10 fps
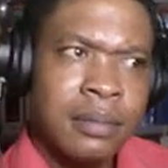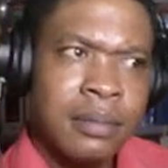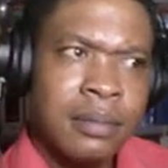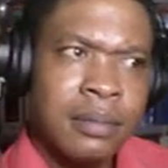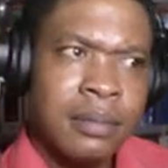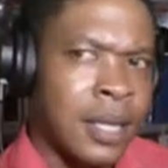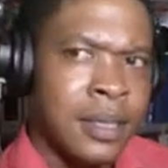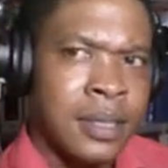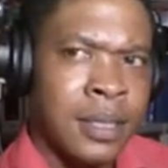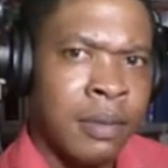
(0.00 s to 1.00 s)
it's
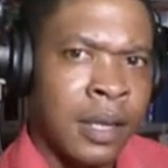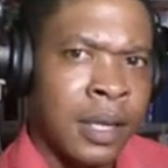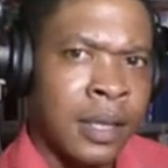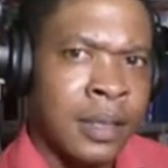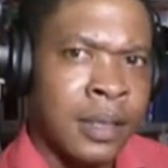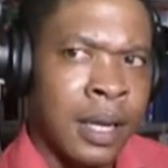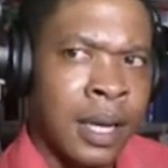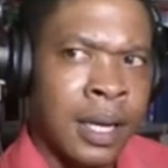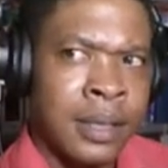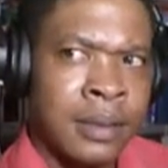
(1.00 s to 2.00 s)
not something that
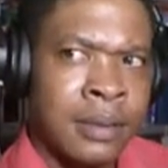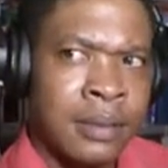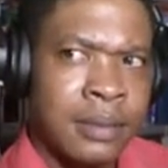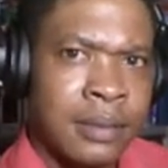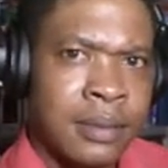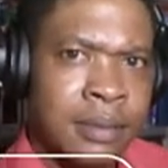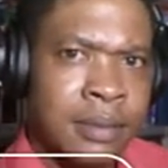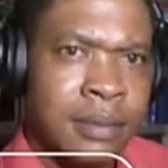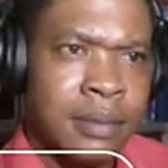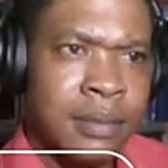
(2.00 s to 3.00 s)
God
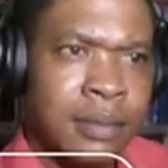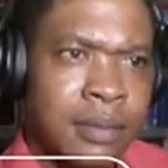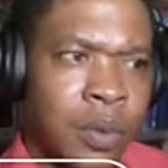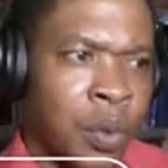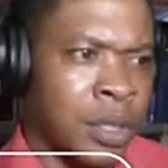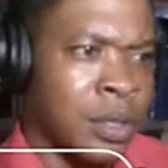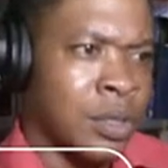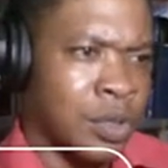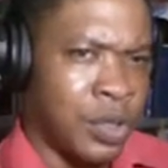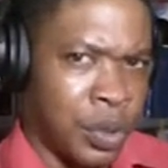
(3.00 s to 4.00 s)

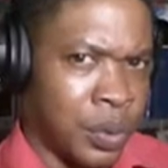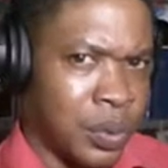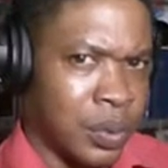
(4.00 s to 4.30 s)
wouldn't do